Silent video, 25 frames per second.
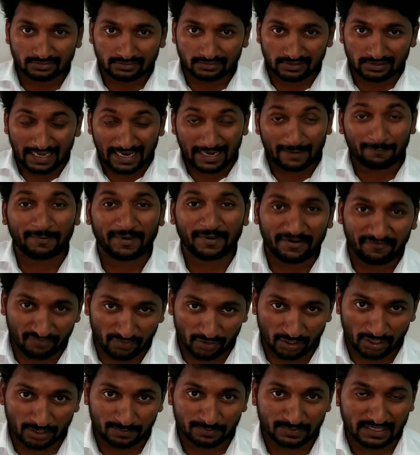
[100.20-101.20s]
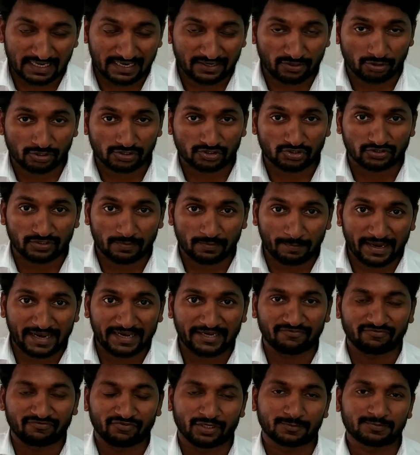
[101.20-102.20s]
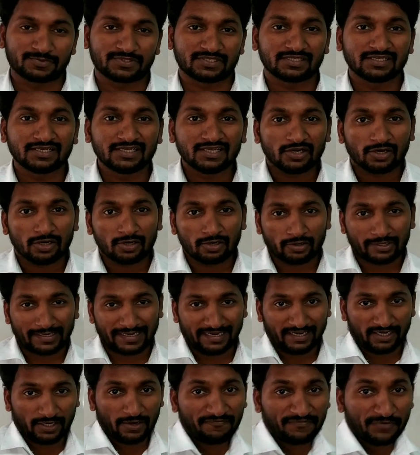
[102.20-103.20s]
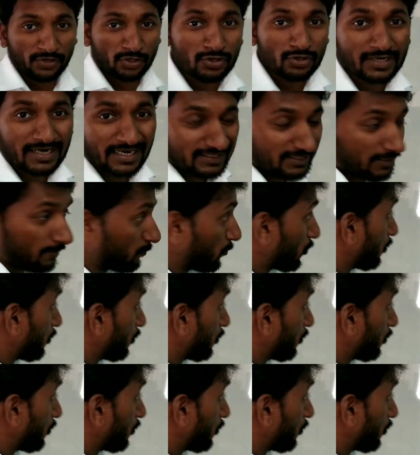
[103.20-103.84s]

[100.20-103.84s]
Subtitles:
the helping verbs and also the main verbs. Okay, if you look at the